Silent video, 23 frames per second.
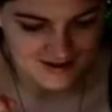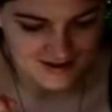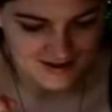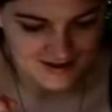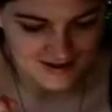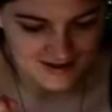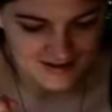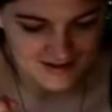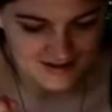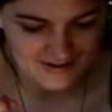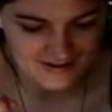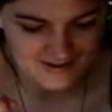
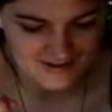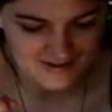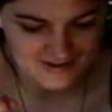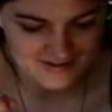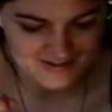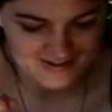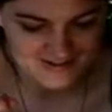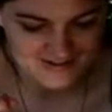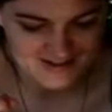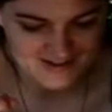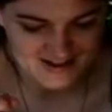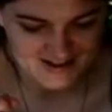
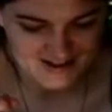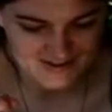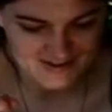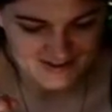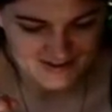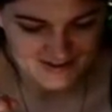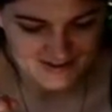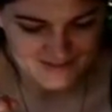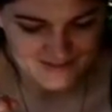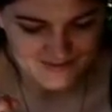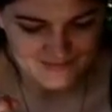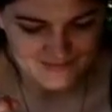oh do i tell
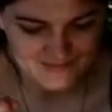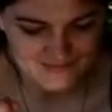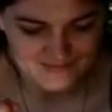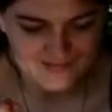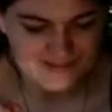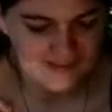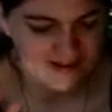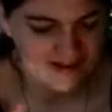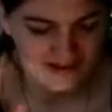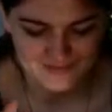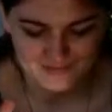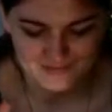you
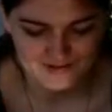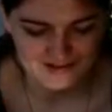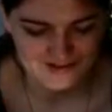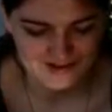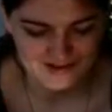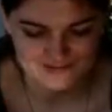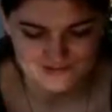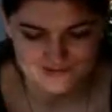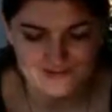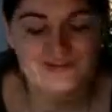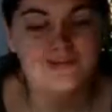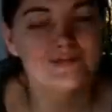yeah,
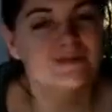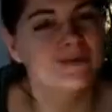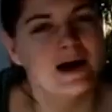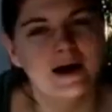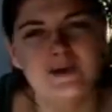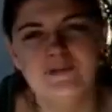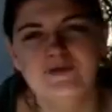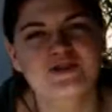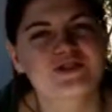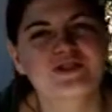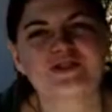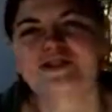whatever.
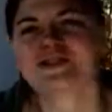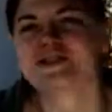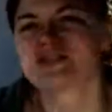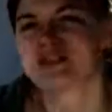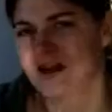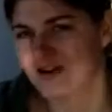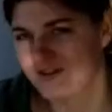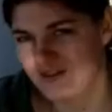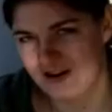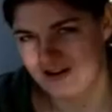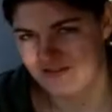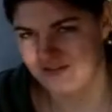I'm just gonna
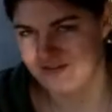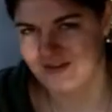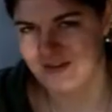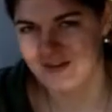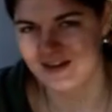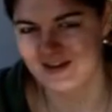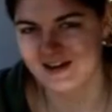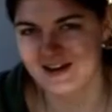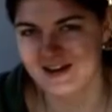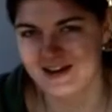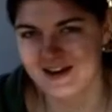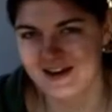tell you
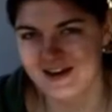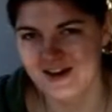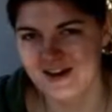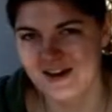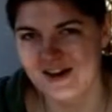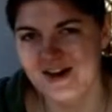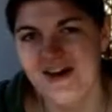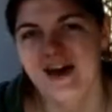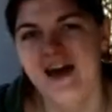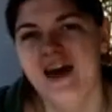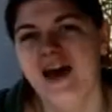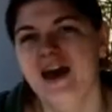everything in
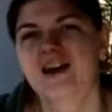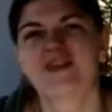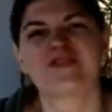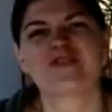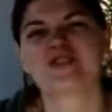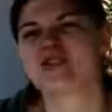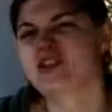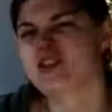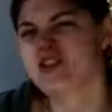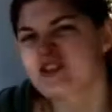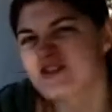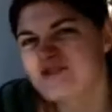here, and if
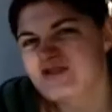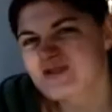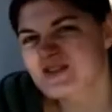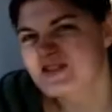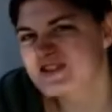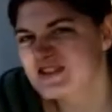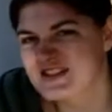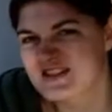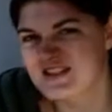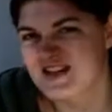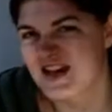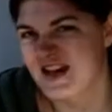you're
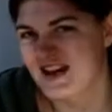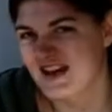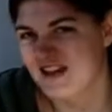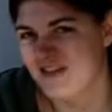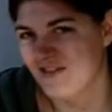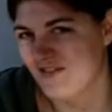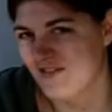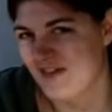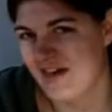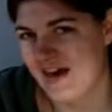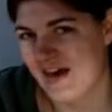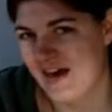interested in any
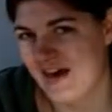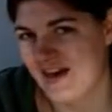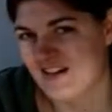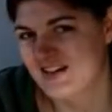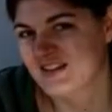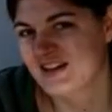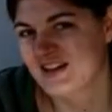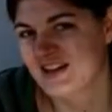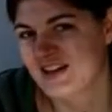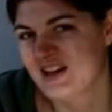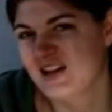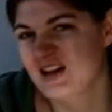of
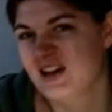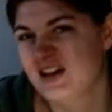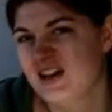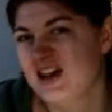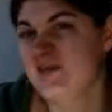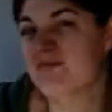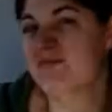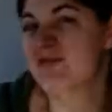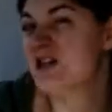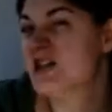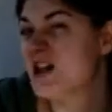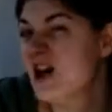that,
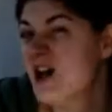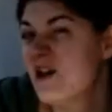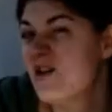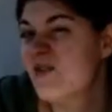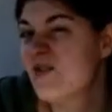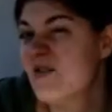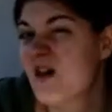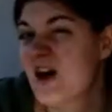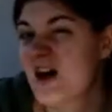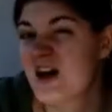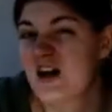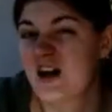let me
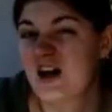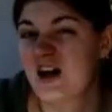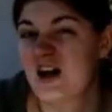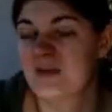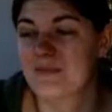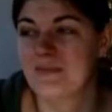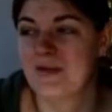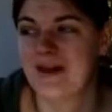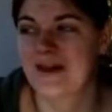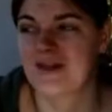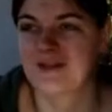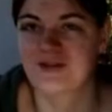know and I'll
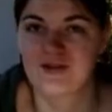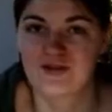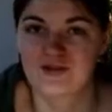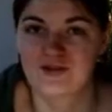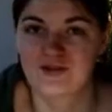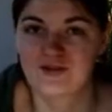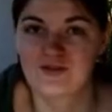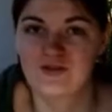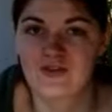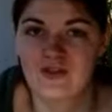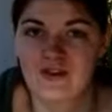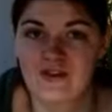make
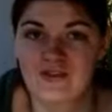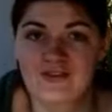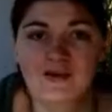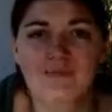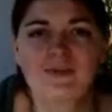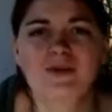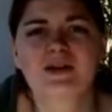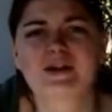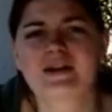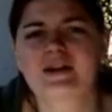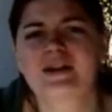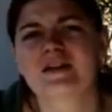those things. I
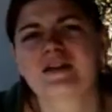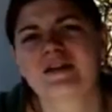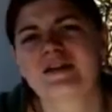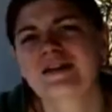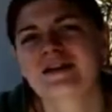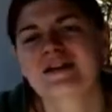mean,